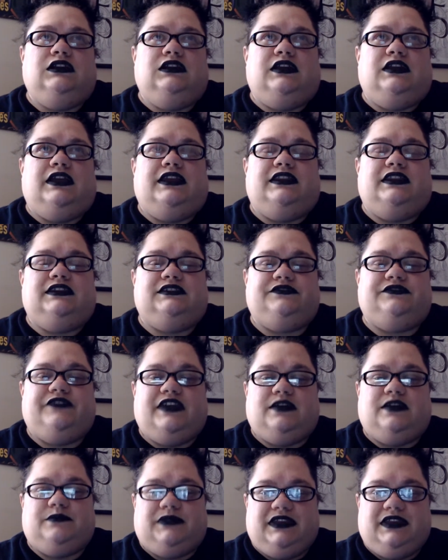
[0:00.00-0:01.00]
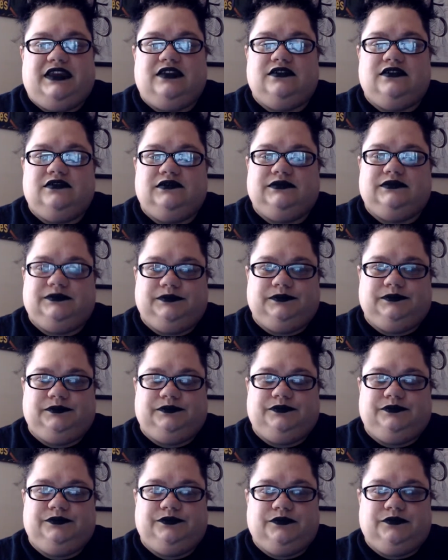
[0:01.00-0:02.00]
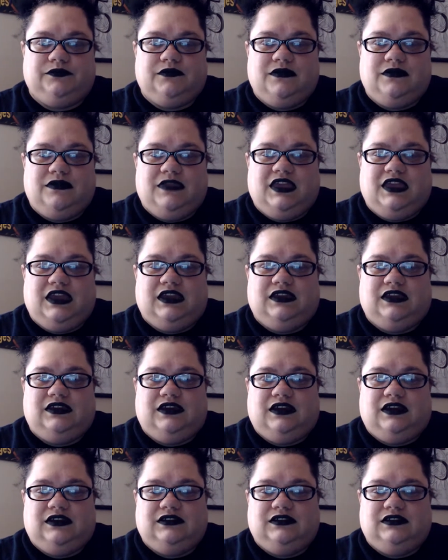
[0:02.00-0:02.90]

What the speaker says: and his family. They